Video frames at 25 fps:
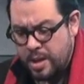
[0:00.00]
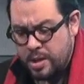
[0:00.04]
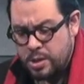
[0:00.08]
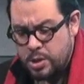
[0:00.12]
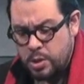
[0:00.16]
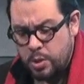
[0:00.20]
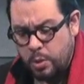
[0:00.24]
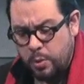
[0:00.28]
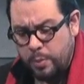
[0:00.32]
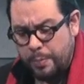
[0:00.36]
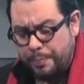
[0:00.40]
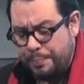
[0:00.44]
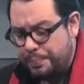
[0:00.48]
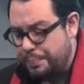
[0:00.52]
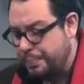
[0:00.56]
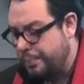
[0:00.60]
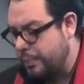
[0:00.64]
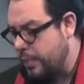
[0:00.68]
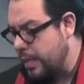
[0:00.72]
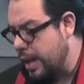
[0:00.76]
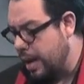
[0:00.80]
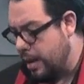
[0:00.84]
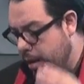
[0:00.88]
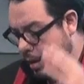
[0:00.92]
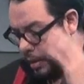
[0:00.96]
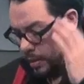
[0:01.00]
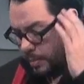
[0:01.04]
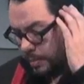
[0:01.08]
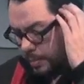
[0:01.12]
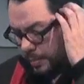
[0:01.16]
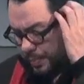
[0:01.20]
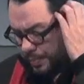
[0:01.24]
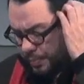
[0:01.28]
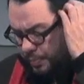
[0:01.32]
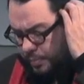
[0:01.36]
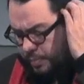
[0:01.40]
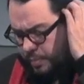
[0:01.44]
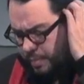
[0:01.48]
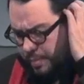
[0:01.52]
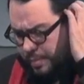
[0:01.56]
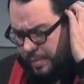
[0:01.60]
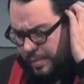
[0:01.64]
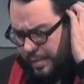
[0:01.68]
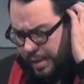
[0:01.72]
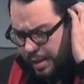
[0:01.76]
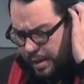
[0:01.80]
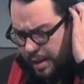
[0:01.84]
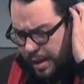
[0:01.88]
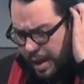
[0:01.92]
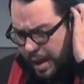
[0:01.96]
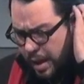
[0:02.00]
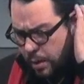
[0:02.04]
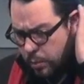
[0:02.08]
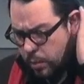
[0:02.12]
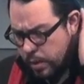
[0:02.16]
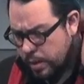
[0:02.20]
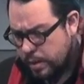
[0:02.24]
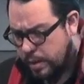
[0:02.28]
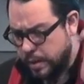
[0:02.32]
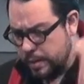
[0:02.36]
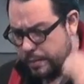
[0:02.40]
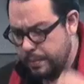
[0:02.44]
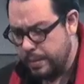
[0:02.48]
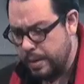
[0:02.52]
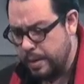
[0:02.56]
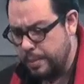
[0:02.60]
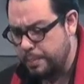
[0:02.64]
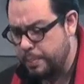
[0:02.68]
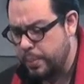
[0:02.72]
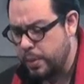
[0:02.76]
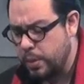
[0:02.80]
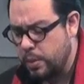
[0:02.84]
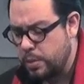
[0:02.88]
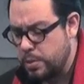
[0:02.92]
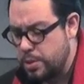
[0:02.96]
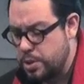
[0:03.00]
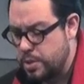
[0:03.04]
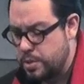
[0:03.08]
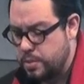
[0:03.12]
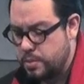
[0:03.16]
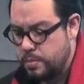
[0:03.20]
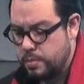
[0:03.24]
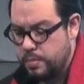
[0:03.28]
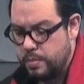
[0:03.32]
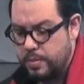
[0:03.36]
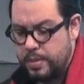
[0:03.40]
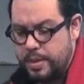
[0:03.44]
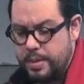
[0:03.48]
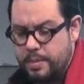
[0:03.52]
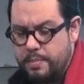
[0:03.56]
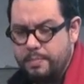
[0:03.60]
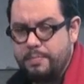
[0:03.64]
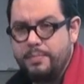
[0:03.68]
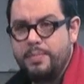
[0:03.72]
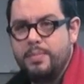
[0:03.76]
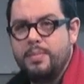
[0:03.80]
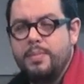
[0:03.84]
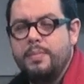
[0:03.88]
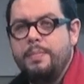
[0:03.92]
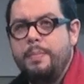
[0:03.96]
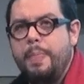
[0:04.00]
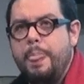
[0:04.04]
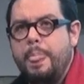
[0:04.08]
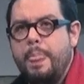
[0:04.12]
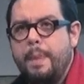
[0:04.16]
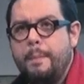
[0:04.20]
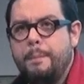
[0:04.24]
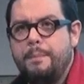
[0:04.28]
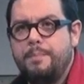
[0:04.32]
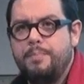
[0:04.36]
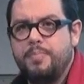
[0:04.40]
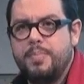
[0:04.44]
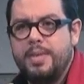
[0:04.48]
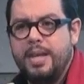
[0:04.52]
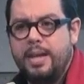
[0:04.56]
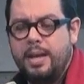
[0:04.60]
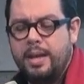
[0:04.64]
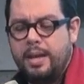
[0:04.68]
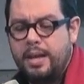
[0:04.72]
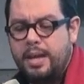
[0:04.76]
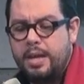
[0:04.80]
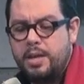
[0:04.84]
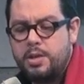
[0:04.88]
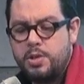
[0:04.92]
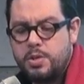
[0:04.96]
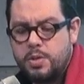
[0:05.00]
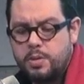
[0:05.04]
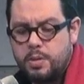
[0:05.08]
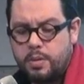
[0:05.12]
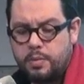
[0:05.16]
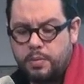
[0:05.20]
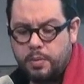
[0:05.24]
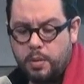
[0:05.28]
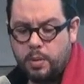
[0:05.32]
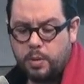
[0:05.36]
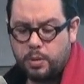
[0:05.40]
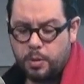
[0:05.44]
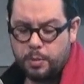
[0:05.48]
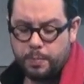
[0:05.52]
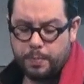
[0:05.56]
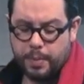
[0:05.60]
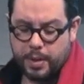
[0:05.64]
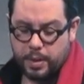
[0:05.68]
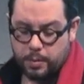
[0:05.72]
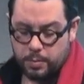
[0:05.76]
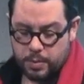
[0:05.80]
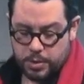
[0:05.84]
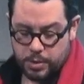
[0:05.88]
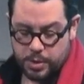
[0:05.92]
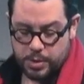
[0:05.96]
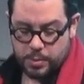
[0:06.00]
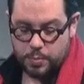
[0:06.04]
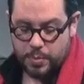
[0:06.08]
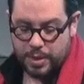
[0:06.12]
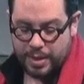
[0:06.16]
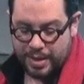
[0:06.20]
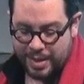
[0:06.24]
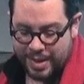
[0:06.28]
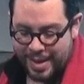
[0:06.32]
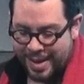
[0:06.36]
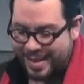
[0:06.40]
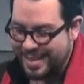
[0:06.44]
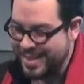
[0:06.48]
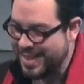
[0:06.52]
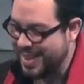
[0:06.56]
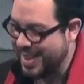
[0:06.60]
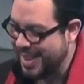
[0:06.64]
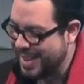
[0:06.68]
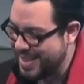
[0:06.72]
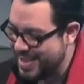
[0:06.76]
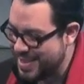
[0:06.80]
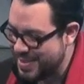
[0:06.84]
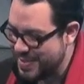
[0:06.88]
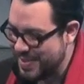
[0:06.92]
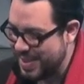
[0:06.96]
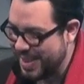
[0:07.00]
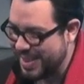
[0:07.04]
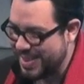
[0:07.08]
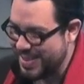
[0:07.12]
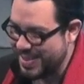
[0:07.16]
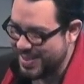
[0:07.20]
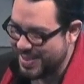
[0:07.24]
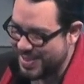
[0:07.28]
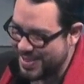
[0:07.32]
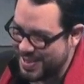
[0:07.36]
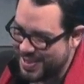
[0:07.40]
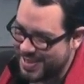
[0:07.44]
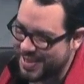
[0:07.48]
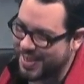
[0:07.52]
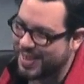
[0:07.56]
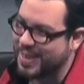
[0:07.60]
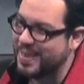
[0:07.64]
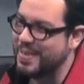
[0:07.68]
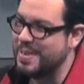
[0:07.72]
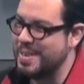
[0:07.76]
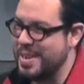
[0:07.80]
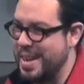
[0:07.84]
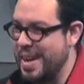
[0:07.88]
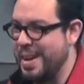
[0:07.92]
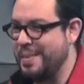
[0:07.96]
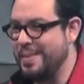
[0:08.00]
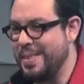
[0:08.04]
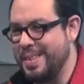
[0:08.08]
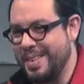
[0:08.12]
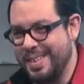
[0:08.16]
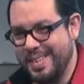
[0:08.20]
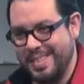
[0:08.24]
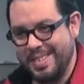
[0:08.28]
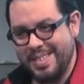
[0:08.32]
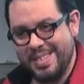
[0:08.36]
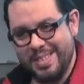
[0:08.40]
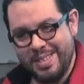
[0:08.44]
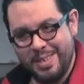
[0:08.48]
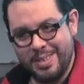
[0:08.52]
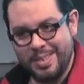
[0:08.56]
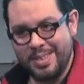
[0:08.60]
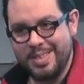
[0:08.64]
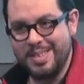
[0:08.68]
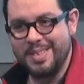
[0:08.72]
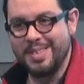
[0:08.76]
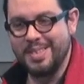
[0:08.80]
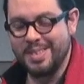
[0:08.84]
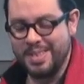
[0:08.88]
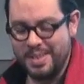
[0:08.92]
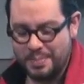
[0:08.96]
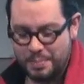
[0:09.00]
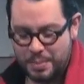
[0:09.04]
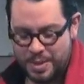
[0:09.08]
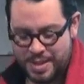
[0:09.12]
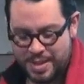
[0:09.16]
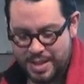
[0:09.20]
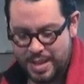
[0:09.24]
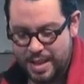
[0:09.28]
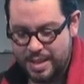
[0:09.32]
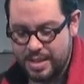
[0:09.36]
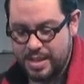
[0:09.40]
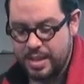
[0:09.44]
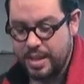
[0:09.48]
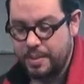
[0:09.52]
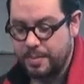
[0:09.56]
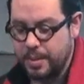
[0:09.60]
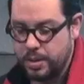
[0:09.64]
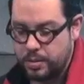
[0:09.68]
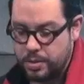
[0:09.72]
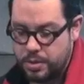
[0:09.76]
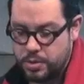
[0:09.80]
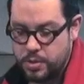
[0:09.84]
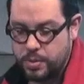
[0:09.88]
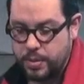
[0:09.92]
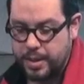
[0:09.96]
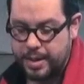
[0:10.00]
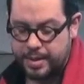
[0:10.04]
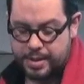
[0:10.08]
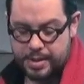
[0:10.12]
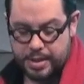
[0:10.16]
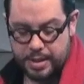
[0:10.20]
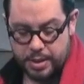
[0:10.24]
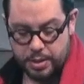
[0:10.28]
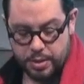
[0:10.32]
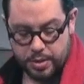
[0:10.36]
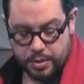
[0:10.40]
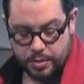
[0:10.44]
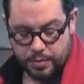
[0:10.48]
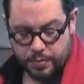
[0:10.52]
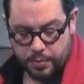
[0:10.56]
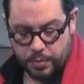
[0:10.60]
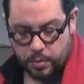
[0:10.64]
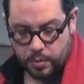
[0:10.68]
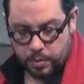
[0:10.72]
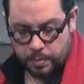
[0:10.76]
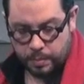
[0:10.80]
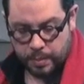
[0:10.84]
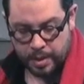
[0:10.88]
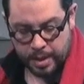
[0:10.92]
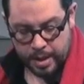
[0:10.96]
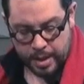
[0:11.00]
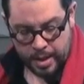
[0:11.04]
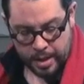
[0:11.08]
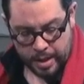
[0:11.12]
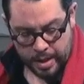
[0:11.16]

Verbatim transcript: So um, I want to approach the issue of Occupy, which is what Aneta asked me to, to talk about. I haven't talked uh, precisely about this organizational form.